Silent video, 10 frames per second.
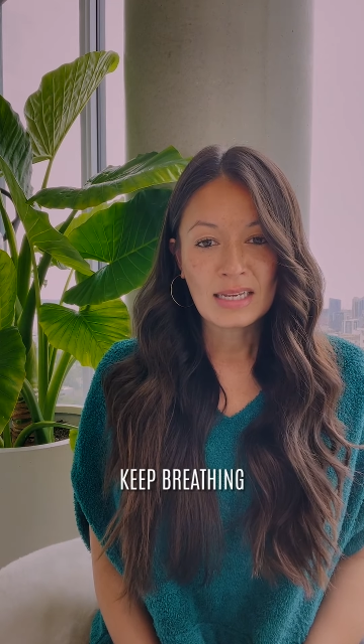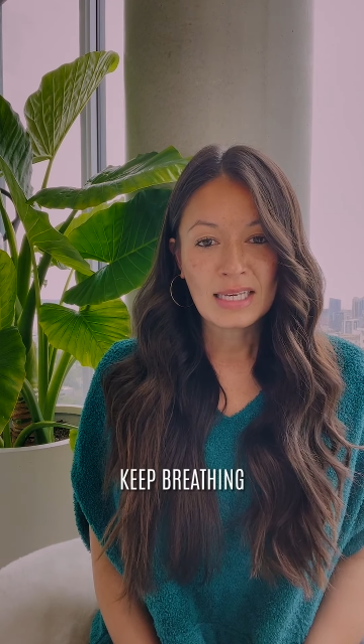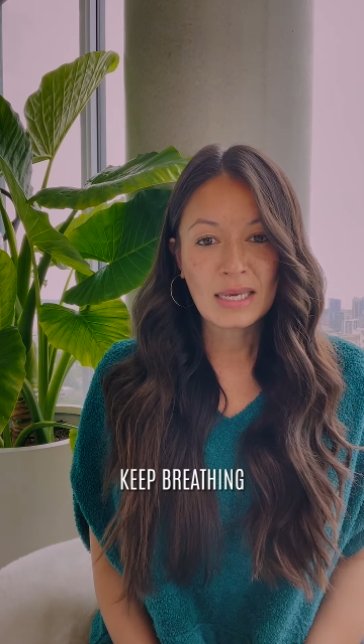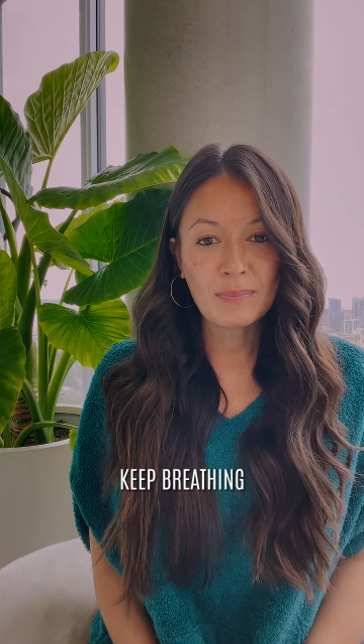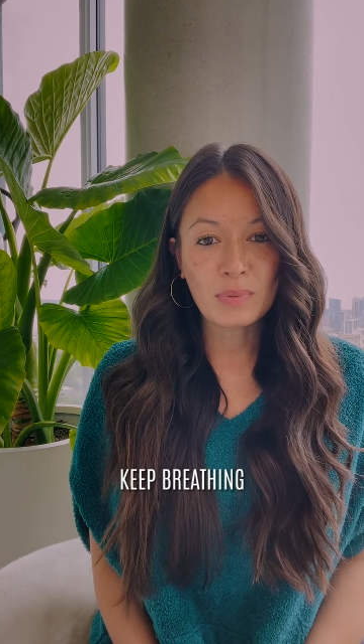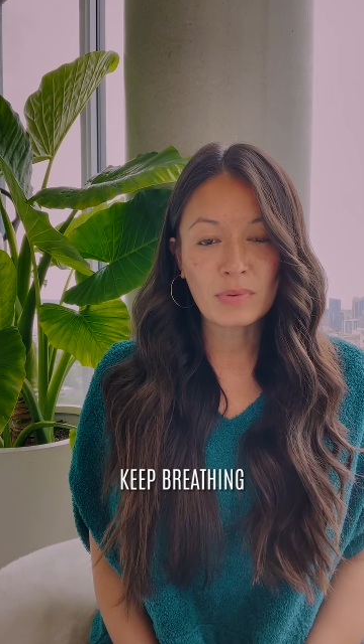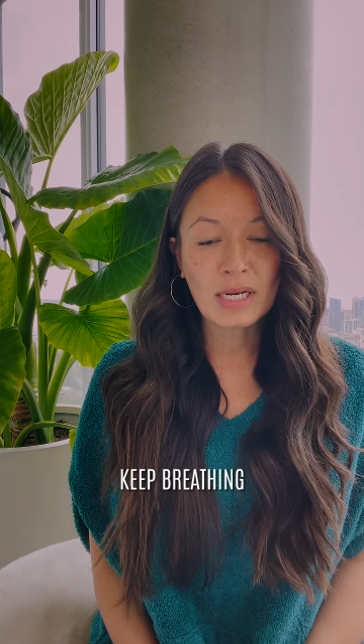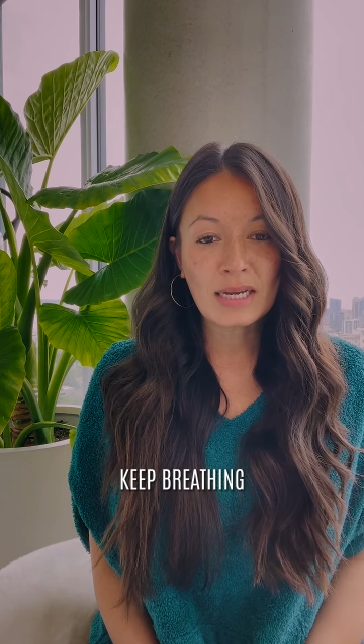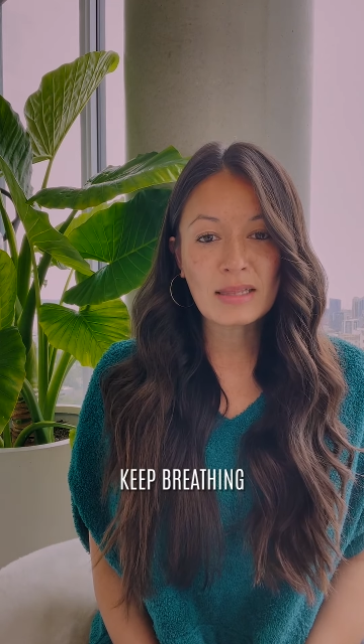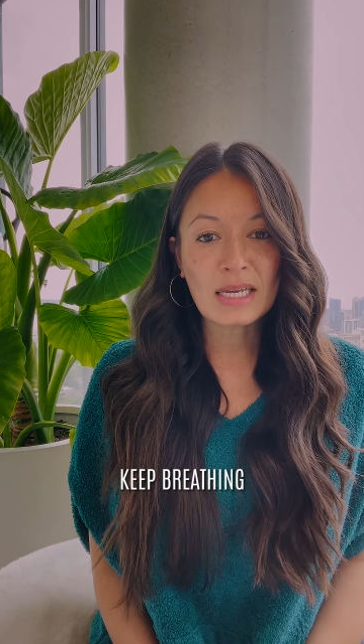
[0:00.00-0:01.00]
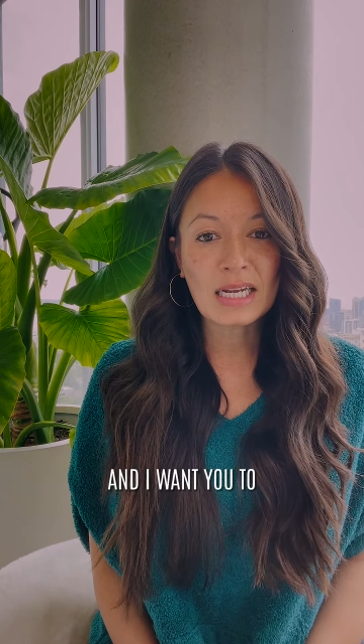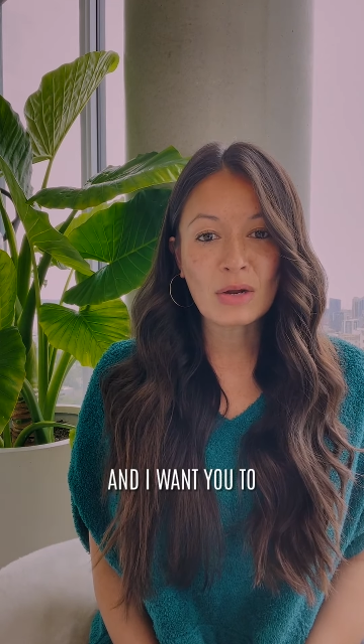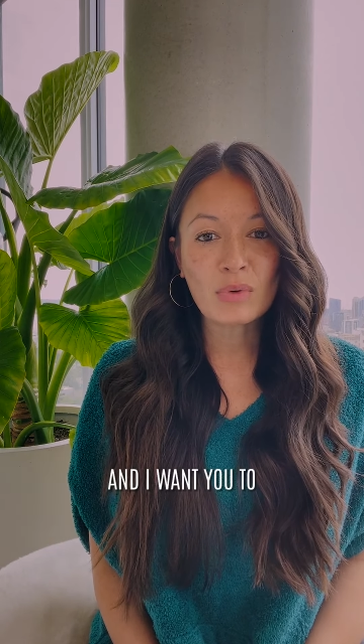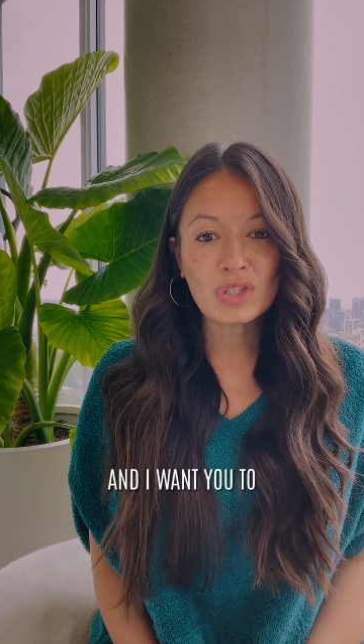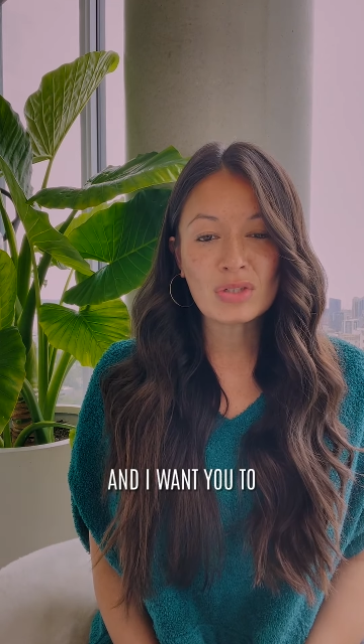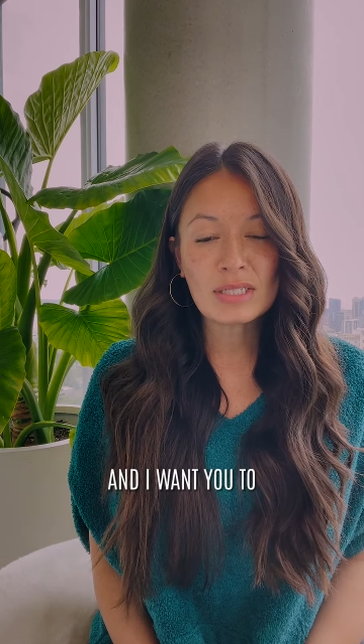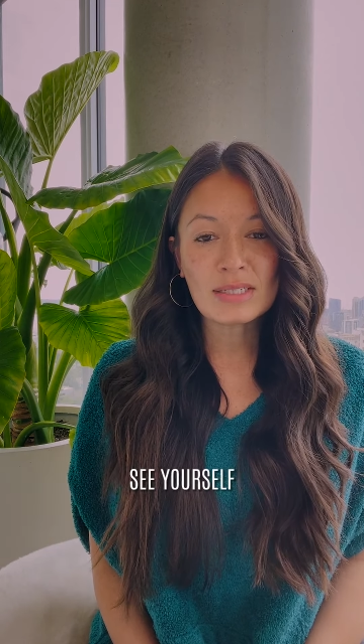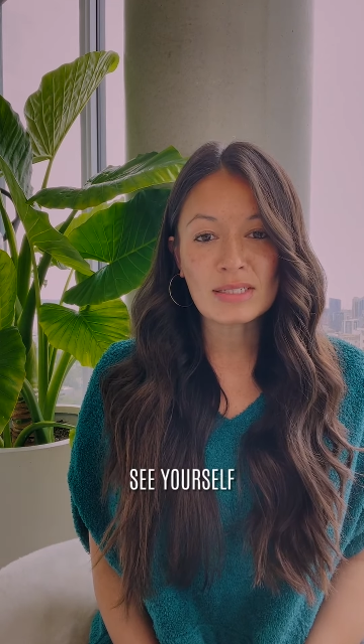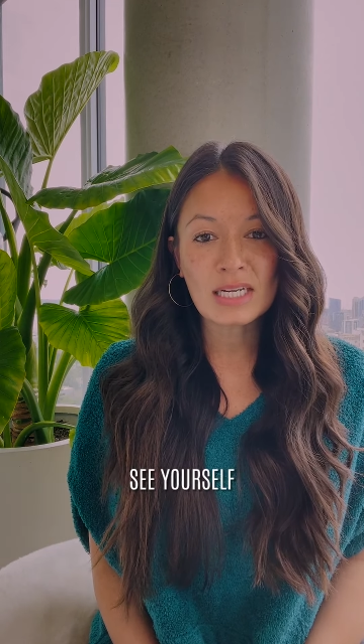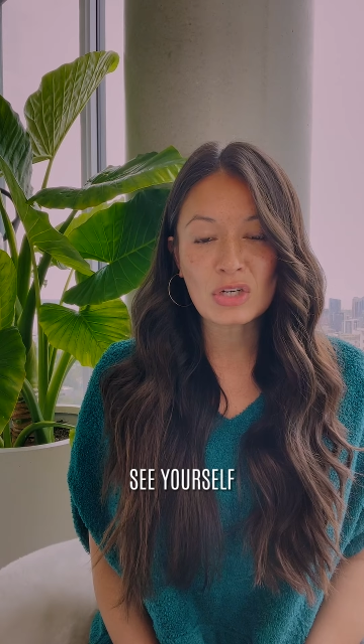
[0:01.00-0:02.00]
Keep breathing, and I want you to
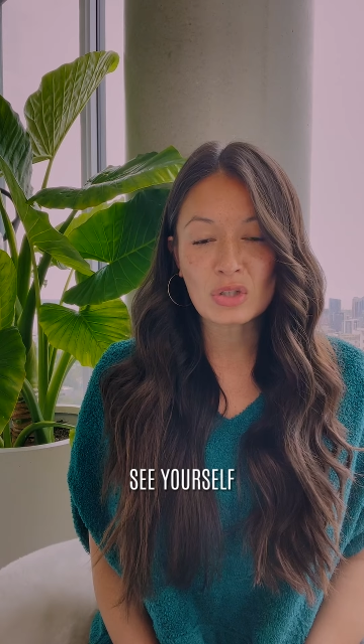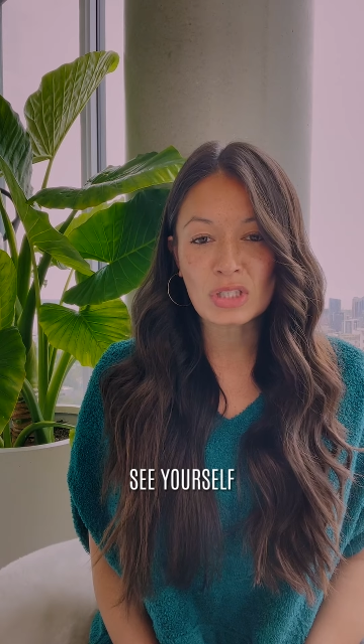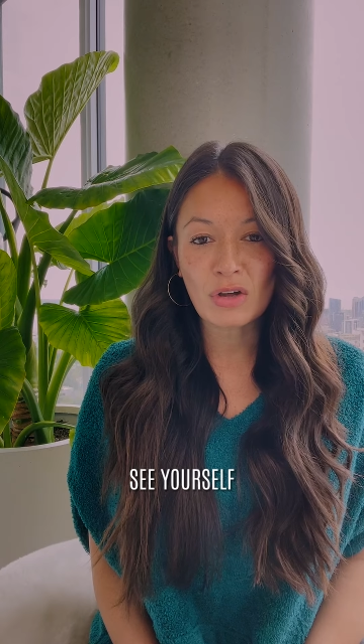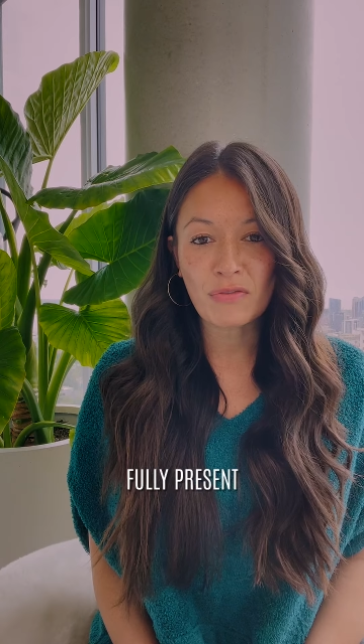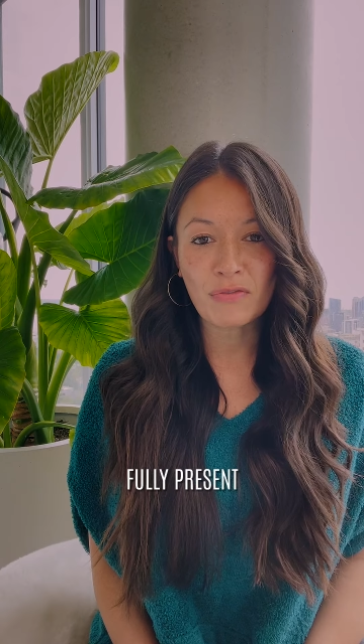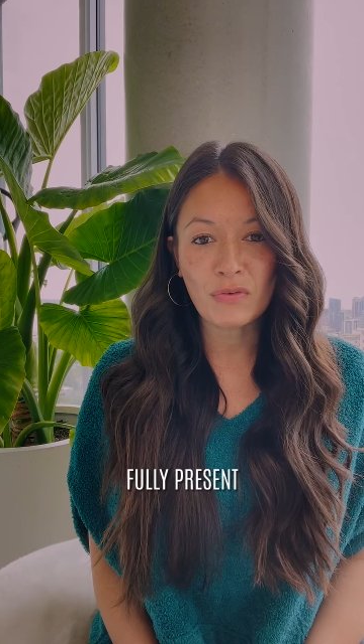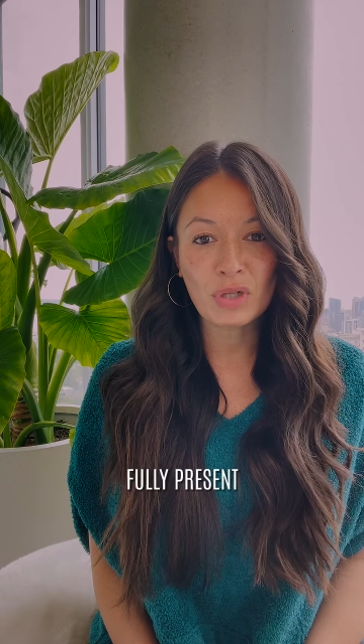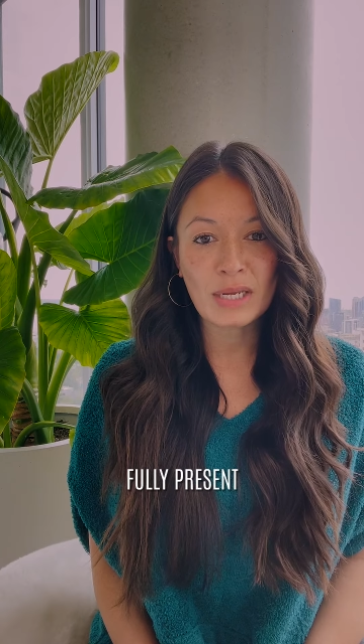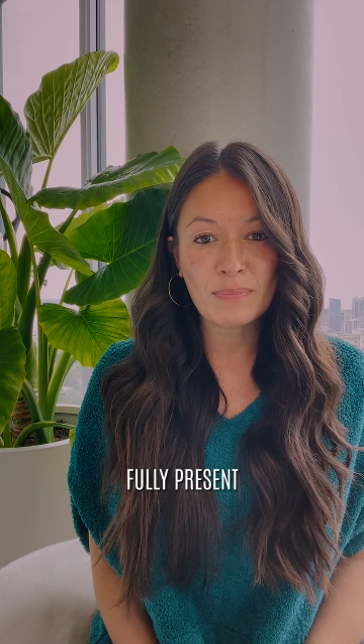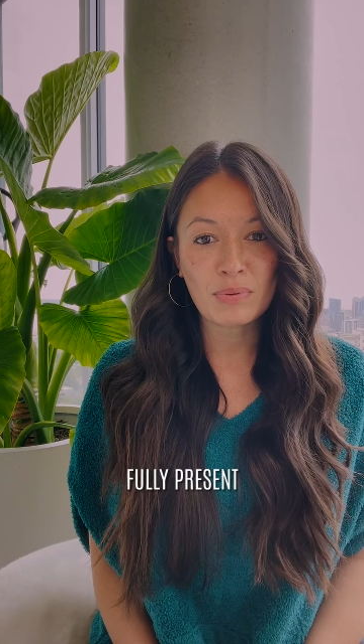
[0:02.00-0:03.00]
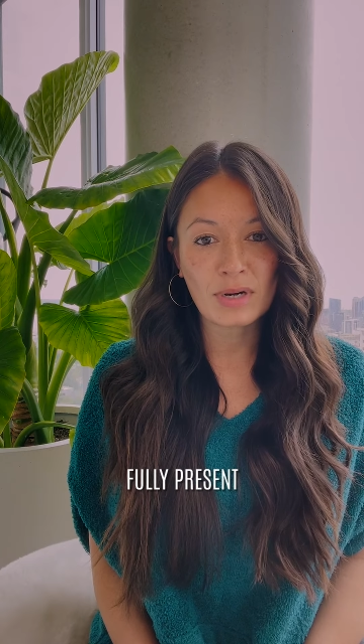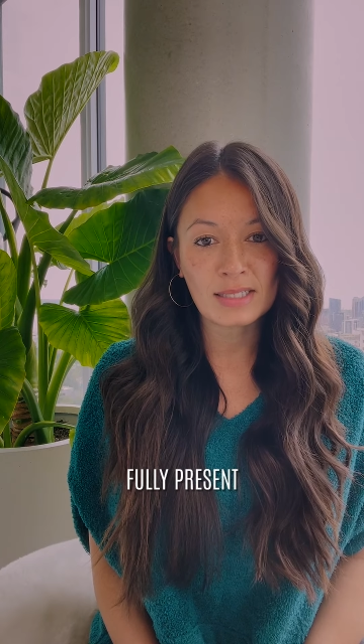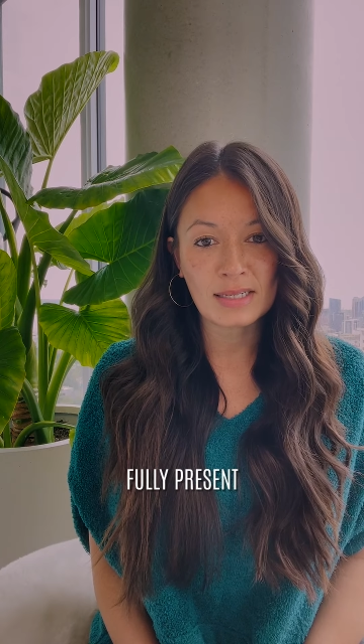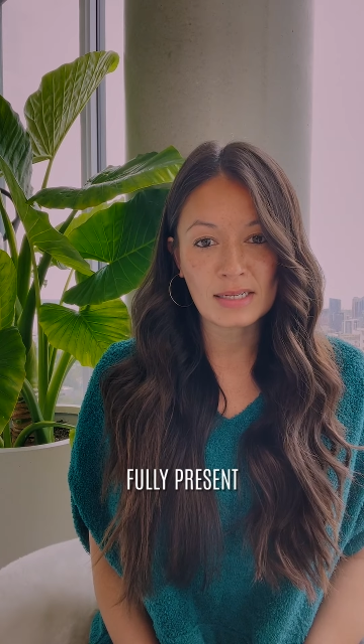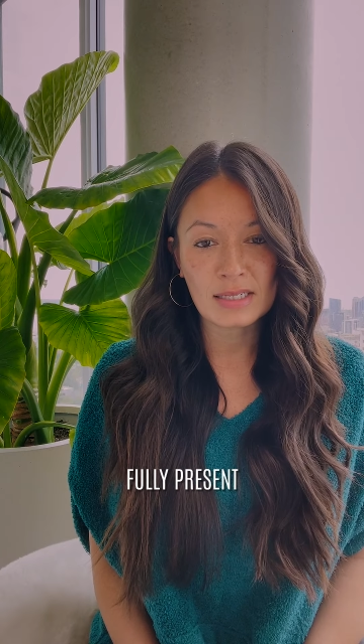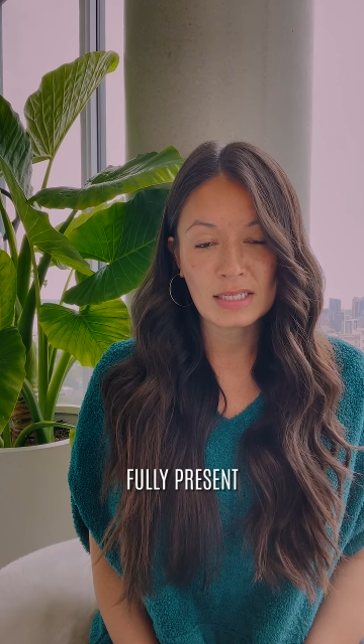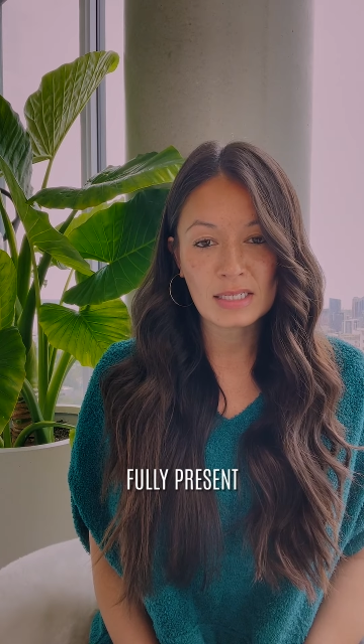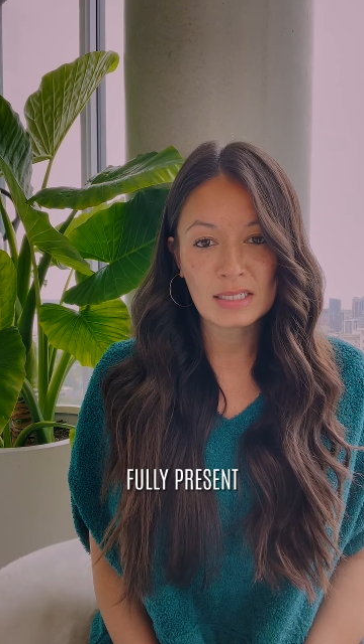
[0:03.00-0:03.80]
see yourself fully present.